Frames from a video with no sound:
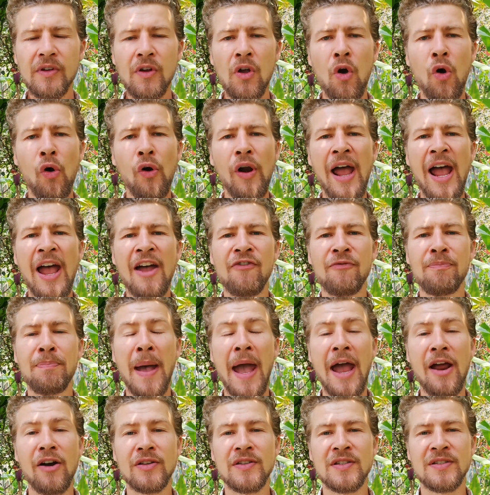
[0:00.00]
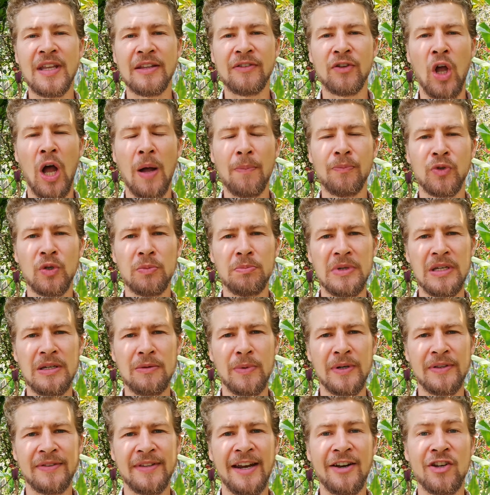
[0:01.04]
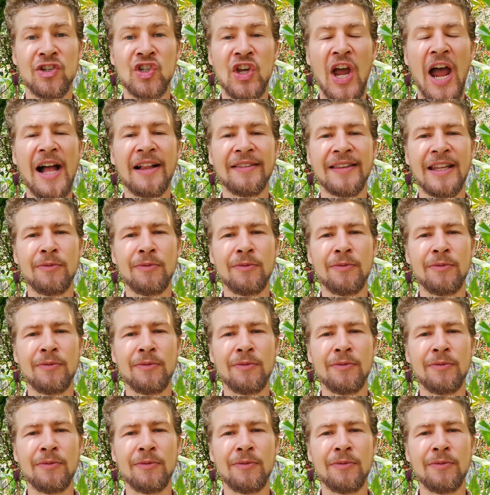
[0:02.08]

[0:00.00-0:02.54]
Or I have parents that come to me with their child.